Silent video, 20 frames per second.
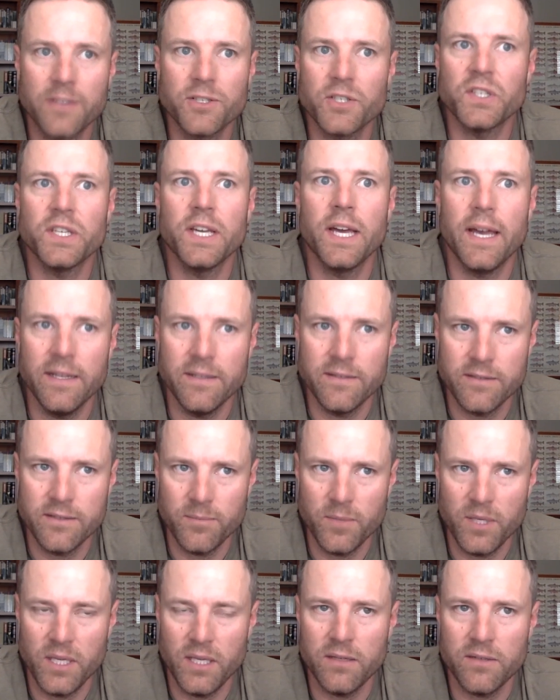guides to
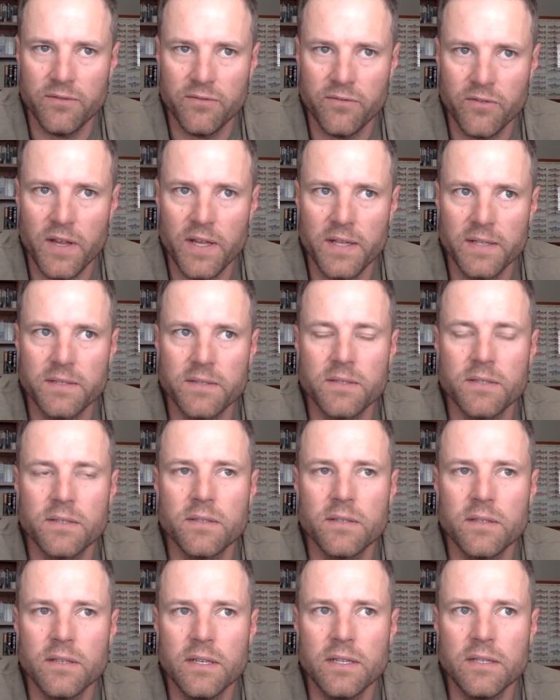me; they're friends.
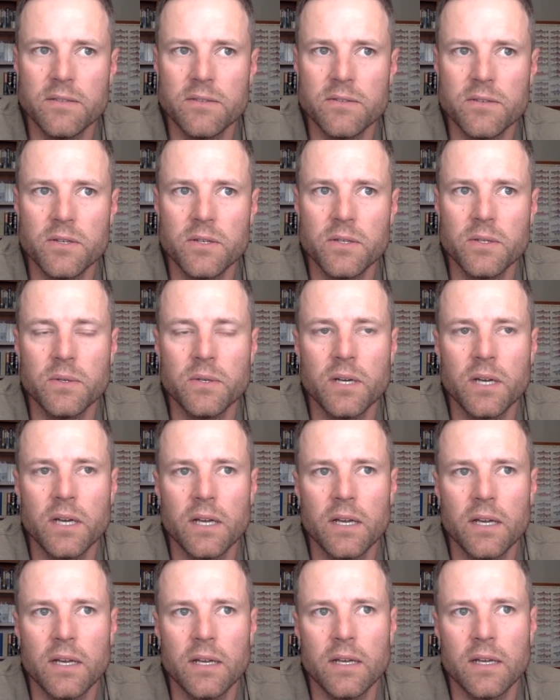And so,
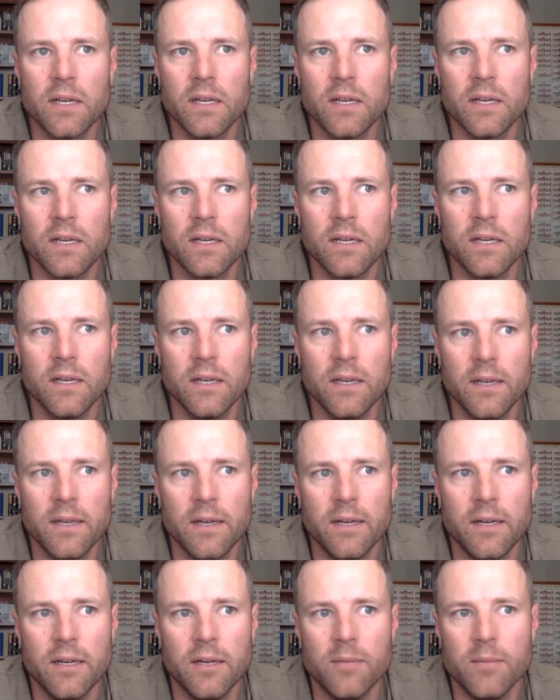
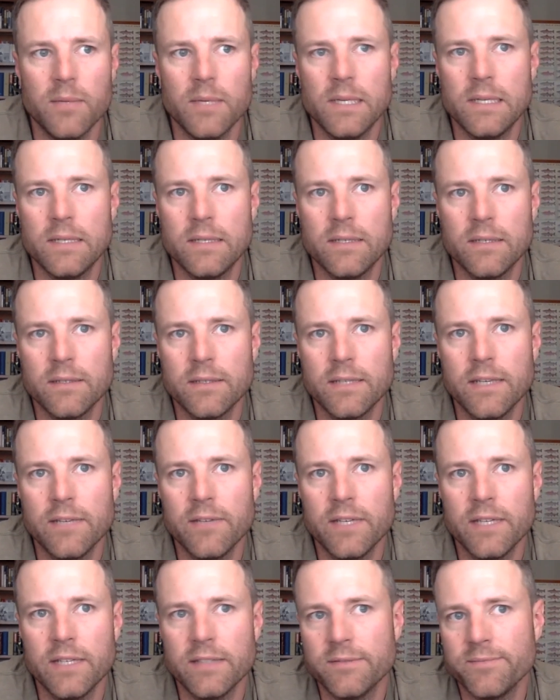
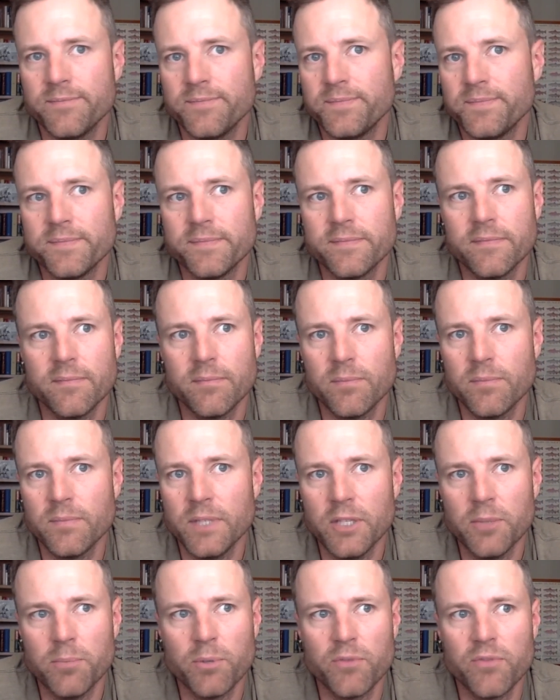providing
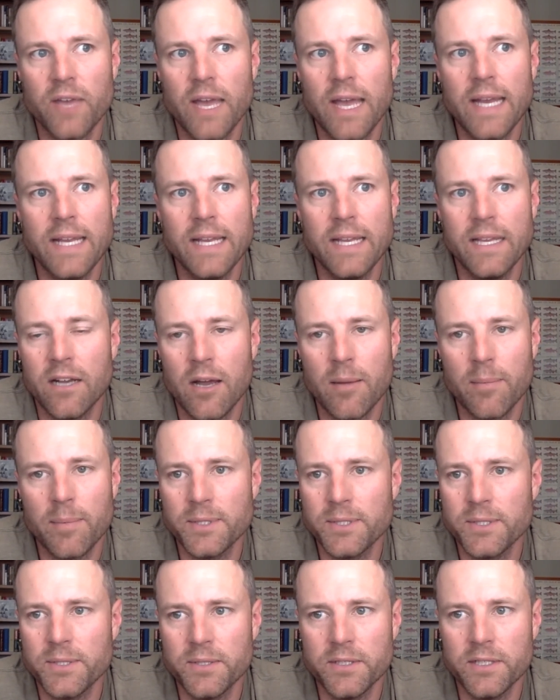an
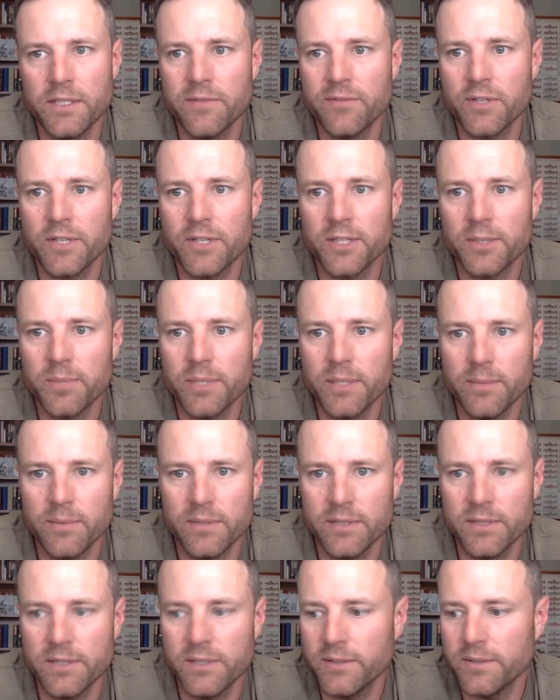opportunity for other people
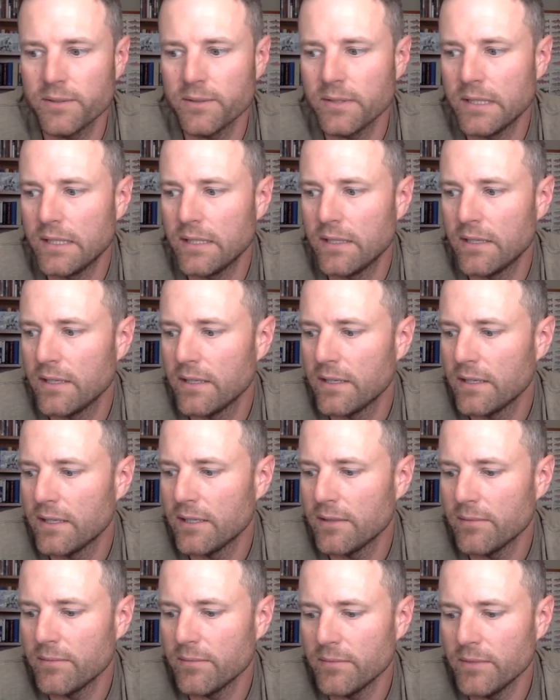to
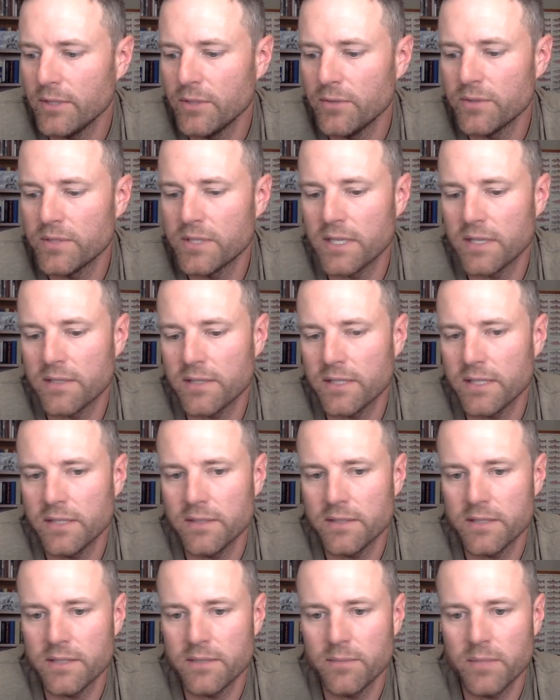use their
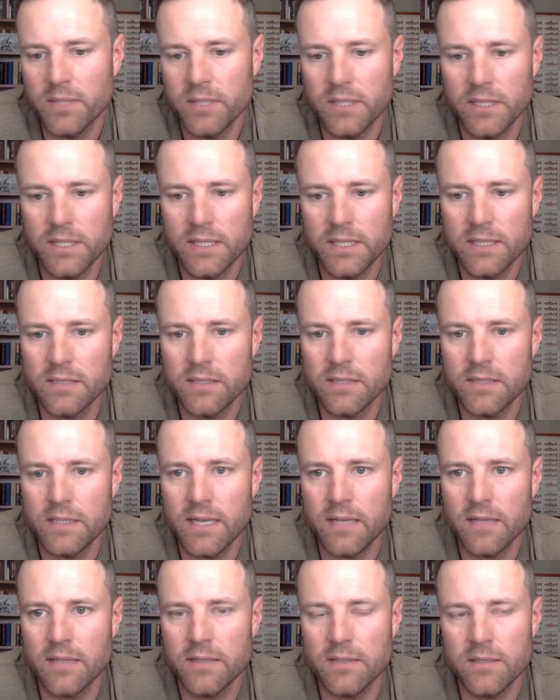skills and abilities and
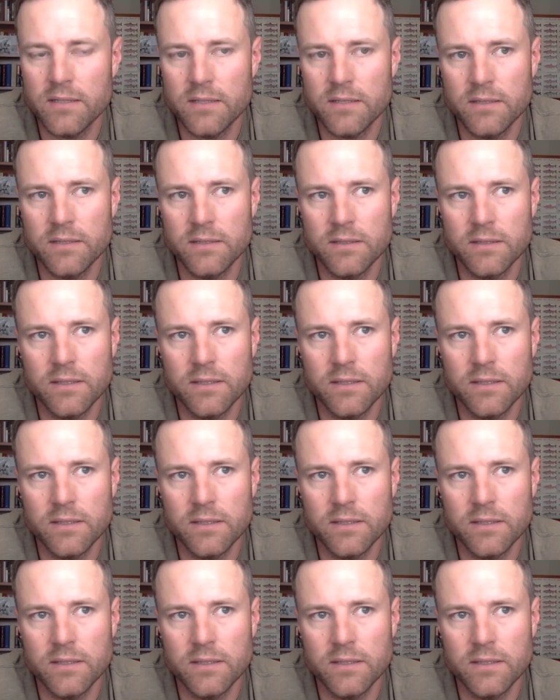talents and